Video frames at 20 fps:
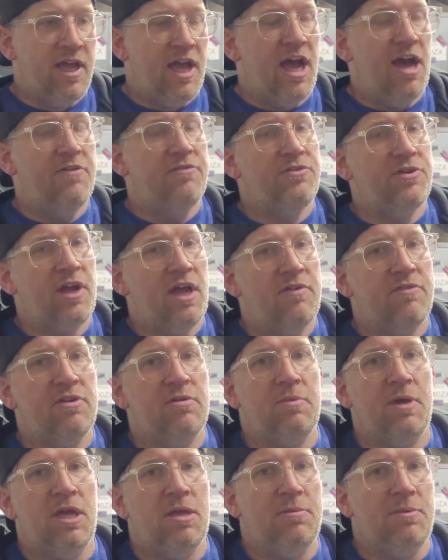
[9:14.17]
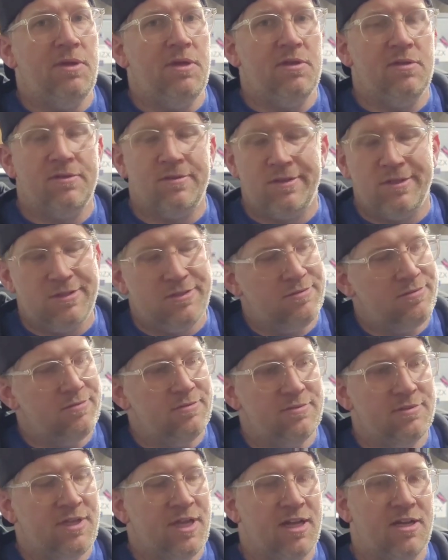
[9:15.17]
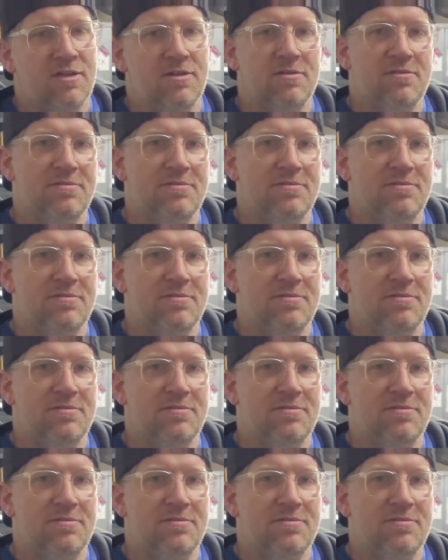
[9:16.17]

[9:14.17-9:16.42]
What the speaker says: after having a baby, it kind of